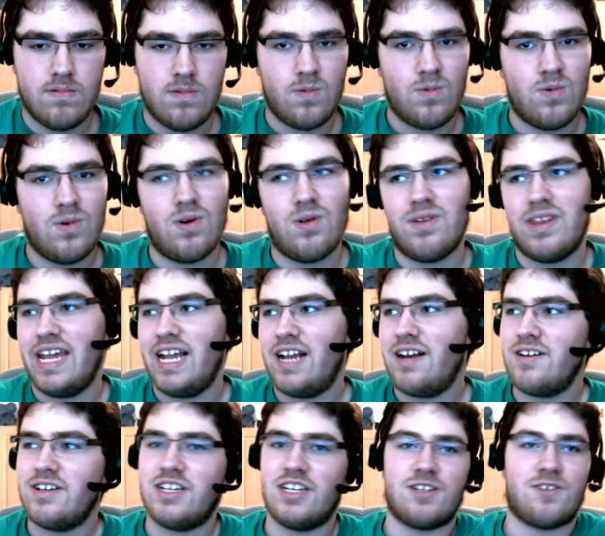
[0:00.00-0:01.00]
well, they're
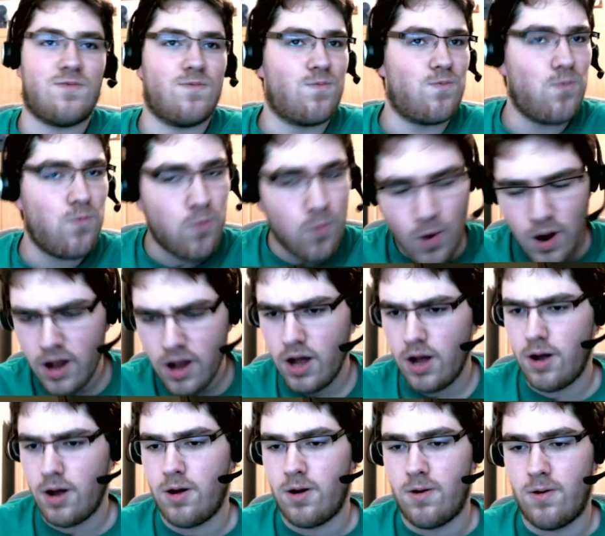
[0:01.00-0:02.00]
just
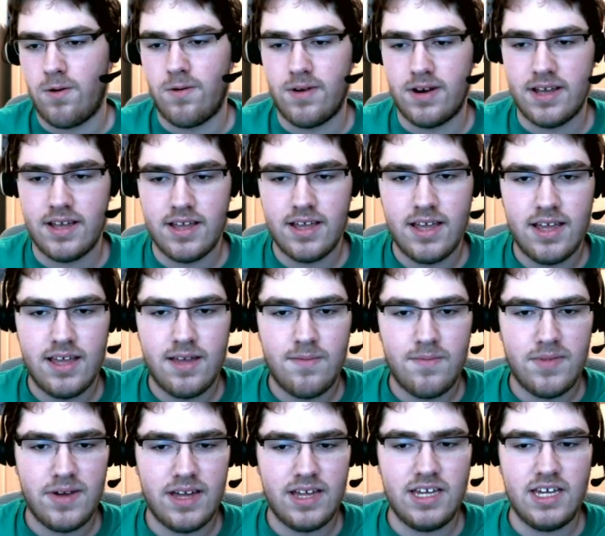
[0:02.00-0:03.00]
rude. I
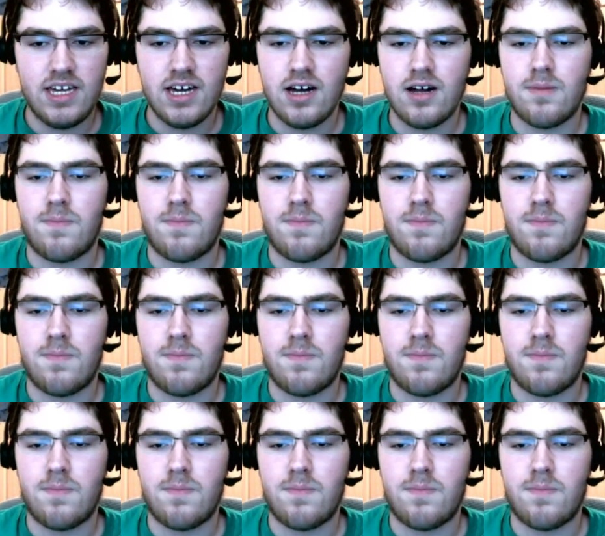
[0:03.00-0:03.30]
mean, young